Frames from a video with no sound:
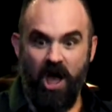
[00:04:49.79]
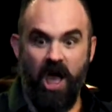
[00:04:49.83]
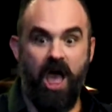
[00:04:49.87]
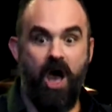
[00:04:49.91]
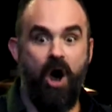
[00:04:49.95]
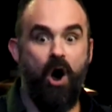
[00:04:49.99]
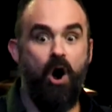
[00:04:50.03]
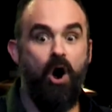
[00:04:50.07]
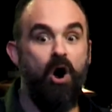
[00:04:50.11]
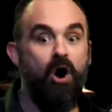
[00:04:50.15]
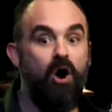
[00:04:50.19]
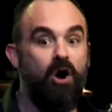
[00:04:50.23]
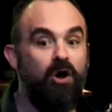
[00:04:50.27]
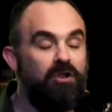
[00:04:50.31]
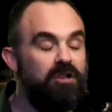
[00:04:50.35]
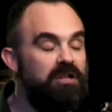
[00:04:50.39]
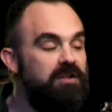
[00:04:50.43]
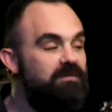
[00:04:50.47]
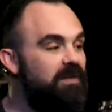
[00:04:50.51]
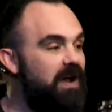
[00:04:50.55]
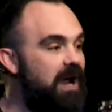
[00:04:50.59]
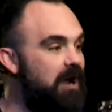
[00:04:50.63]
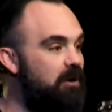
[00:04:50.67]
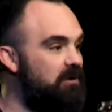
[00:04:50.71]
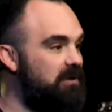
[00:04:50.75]
All of
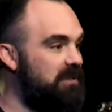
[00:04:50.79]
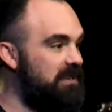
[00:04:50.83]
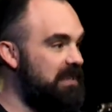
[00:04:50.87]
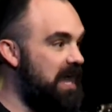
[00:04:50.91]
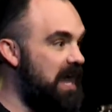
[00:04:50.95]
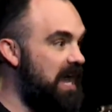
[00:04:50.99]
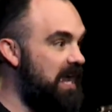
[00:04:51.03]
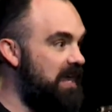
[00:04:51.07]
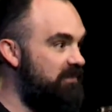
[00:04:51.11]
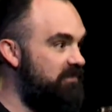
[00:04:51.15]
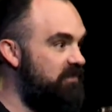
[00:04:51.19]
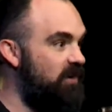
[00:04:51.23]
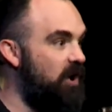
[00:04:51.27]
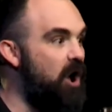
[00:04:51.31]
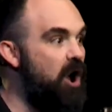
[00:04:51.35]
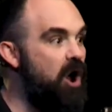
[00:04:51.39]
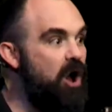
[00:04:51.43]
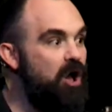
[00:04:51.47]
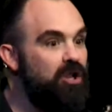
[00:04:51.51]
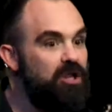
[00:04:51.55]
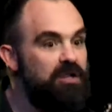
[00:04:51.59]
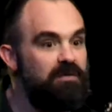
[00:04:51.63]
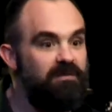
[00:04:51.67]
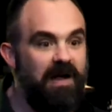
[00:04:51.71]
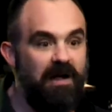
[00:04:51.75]
our life,
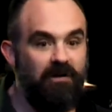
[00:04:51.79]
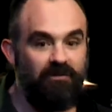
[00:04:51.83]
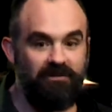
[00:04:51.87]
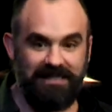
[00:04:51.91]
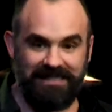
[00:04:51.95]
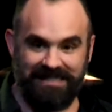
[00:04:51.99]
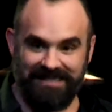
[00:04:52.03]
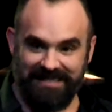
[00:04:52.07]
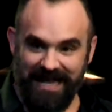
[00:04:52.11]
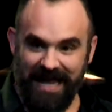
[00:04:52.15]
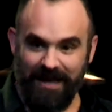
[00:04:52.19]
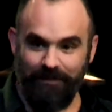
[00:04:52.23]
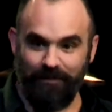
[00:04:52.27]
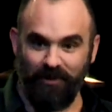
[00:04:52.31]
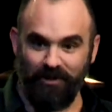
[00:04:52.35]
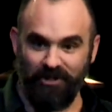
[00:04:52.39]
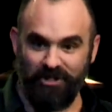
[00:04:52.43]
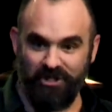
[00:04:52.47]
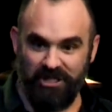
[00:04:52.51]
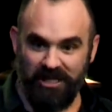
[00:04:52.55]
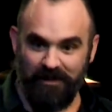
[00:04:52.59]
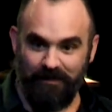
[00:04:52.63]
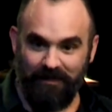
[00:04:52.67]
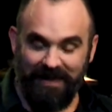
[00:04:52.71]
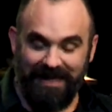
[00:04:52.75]
all of our
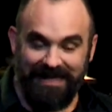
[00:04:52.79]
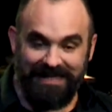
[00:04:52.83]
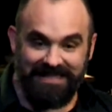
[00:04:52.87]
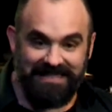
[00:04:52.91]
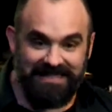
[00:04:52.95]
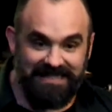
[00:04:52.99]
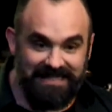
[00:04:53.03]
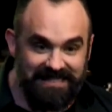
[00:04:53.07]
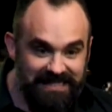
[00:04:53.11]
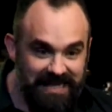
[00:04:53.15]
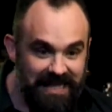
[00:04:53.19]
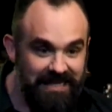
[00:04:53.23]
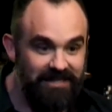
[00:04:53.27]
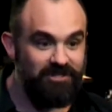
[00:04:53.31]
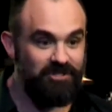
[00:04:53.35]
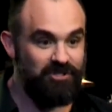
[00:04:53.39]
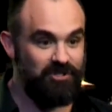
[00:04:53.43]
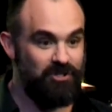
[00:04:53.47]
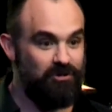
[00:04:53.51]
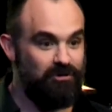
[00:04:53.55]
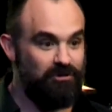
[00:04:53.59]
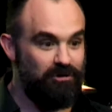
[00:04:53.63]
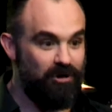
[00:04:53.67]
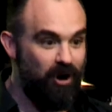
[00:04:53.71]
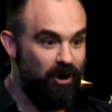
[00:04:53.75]
discipleship is
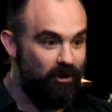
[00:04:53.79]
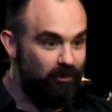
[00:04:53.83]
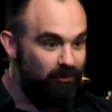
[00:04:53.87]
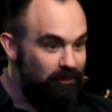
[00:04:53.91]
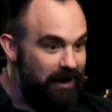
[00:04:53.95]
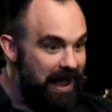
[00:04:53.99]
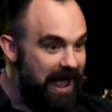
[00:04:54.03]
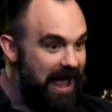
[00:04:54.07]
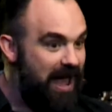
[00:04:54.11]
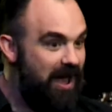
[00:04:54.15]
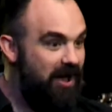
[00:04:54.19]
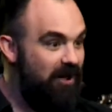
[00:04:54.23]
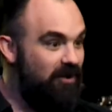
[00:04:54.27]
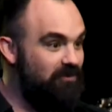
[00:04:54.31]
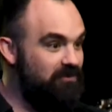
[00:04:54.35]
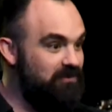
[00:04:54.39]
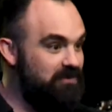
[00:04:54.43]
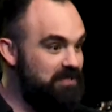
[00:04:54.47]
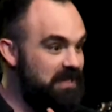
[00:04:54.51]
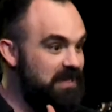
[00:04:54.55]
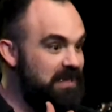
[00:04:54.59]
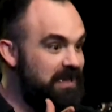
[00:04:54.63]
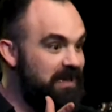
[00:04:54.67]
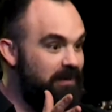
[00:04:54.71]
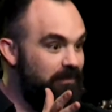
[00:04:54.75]
centered around
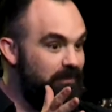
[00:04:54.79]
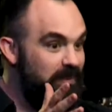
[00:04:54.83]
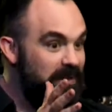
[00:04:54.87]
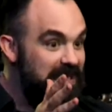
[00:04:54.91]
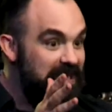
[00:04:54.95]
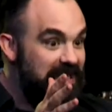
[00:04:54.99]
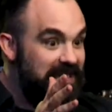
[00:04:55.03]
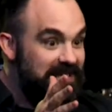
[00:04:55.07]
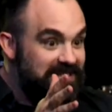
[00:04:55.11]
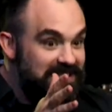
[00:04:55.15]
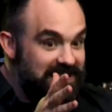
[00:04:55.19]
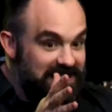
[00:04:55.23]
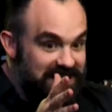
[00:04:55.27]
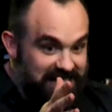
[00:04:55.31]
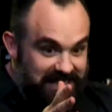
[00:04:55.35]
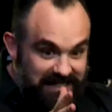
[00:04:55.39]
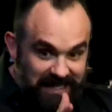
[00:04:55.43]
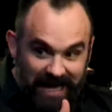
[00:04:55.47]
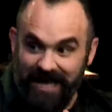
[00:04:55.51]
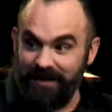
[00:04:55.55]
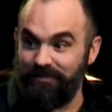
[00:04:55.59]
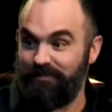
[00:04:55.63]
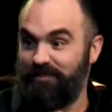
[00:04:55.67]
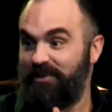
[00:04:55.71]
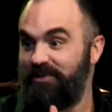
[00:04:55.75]
being
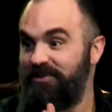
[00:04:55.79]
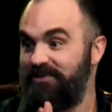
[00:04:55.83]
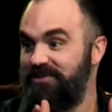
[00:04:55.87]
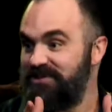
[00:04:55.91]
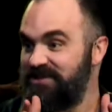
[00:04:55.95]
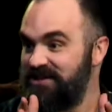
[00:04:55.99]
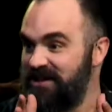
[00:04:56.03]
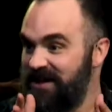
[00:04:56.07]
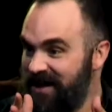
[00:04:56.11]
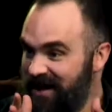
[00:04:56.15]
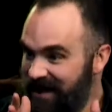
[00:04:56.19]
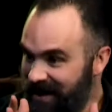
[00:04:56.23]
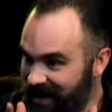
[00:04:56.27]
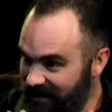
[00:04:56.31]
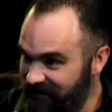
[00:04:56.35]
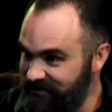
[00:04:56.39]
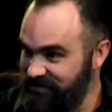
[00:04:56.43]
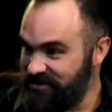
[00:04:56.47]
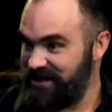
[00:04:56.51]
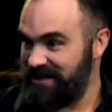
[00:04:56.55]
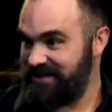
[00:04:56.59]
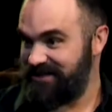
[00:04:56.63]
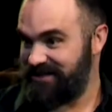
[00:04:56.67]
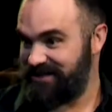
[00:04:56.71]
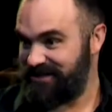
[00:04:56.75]
disciples of
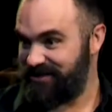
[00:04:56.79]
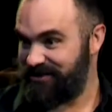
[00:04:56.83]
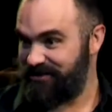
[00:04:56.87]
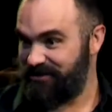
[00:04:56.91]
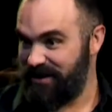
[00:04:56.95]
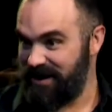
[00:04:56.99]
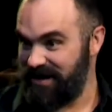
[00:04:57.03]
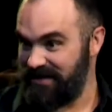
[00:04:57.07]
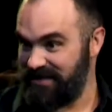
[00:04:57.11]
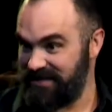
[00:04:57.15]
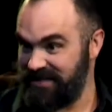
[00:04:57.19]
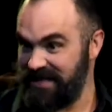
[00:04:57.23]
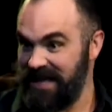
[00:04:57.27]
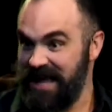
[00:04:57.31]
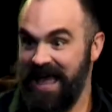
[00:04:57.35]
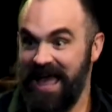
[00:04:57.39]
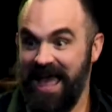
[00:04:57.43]
Jesus Christ.